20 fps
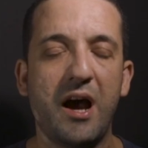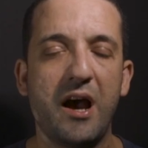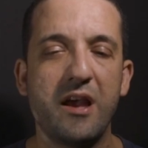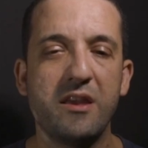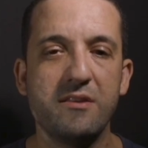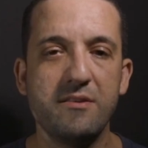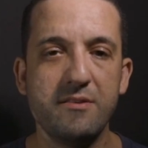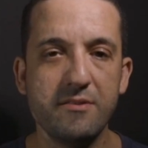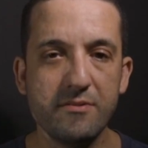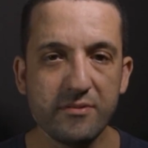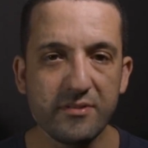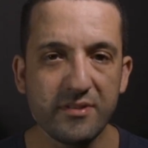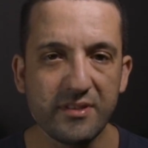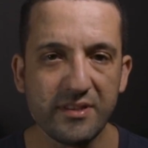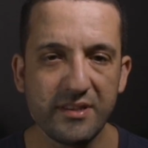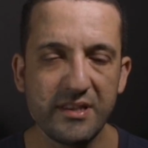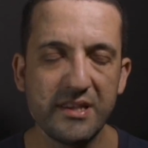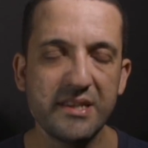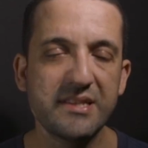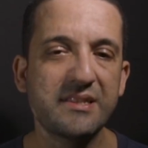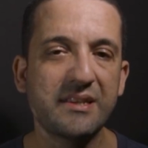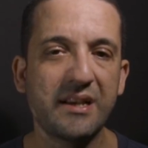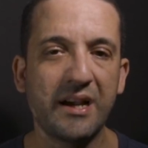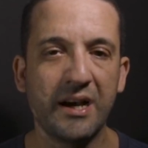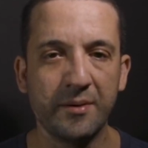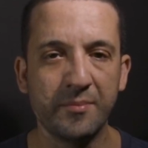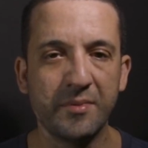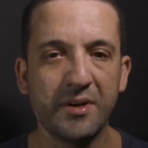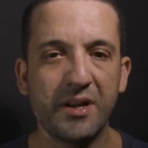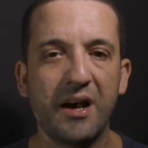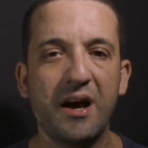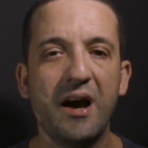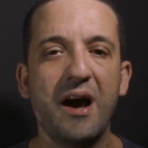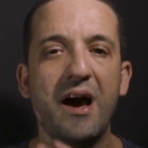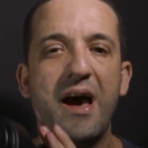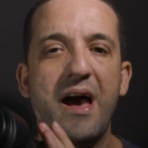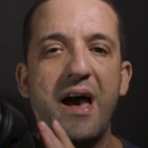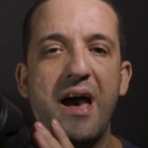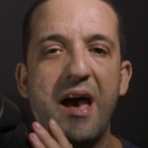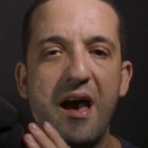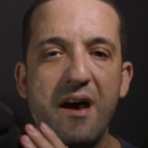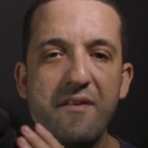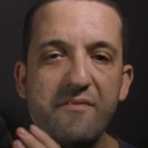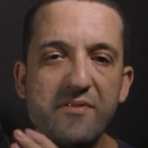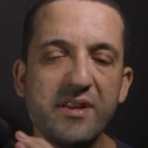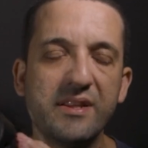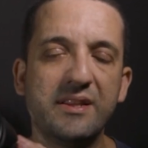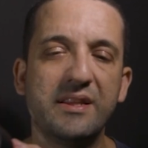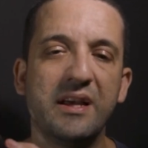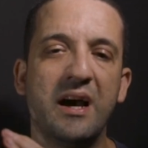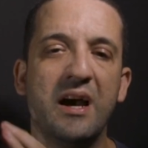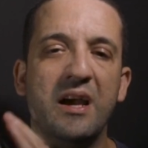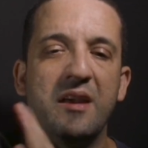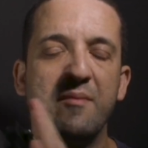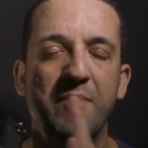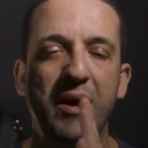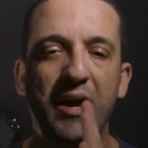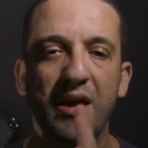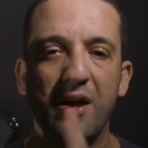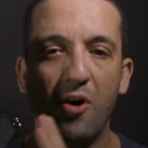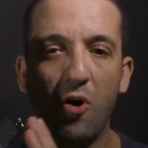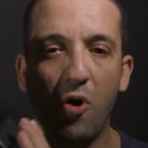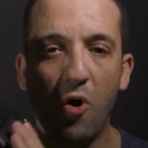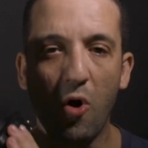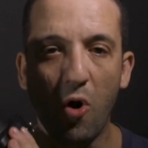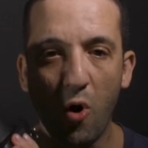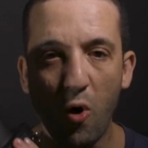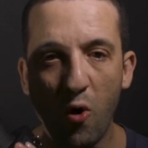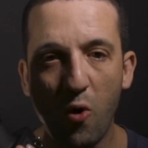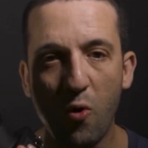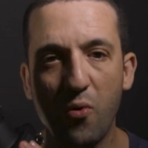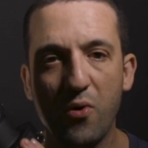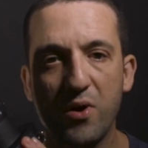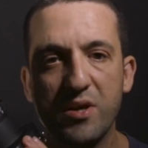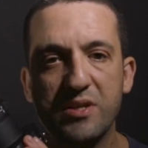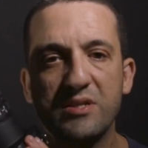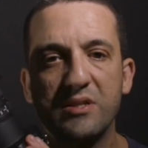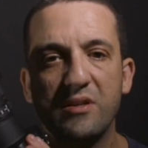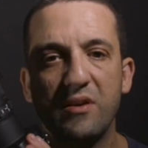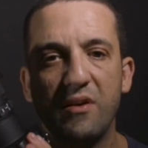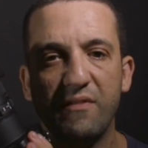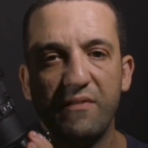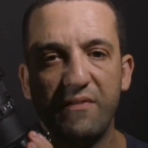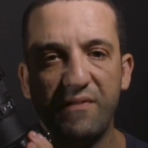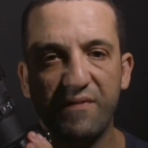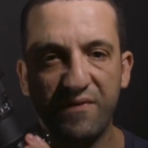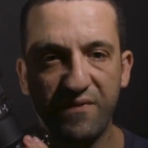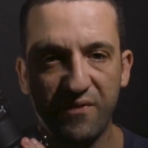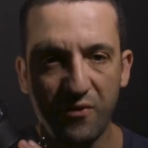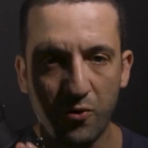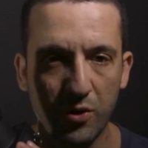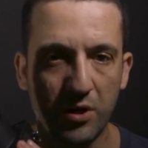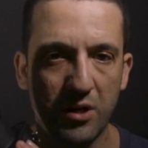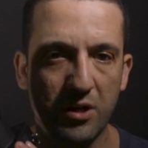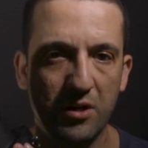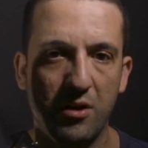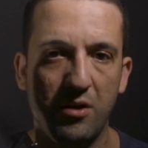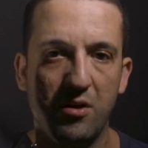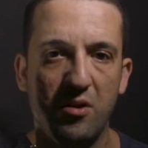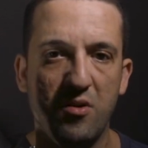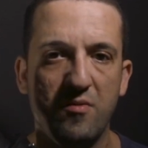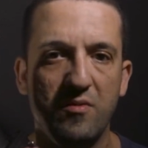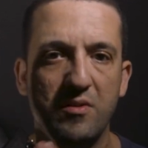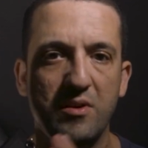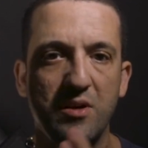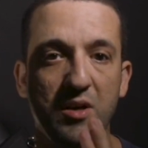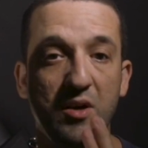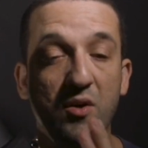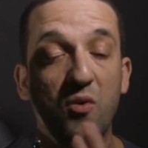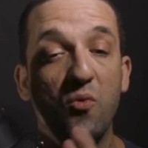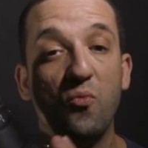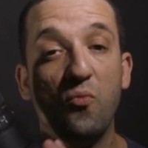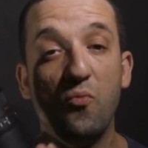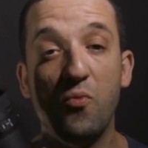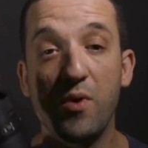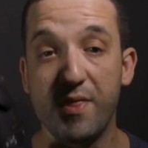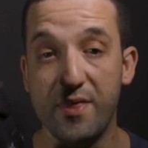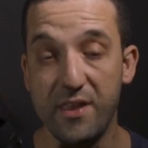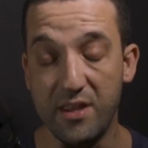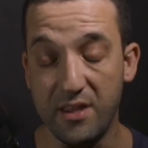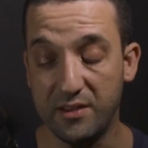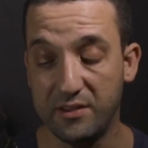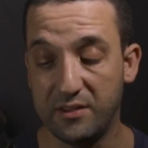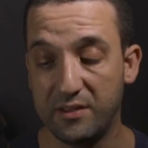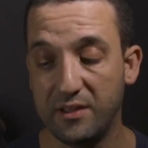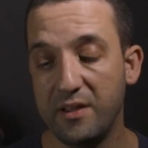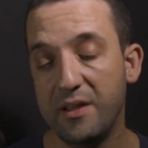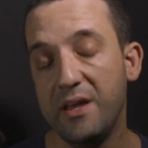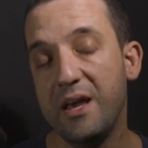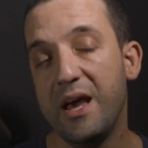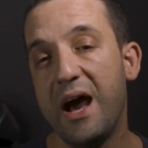I use this camera, every time I always fall in love with it.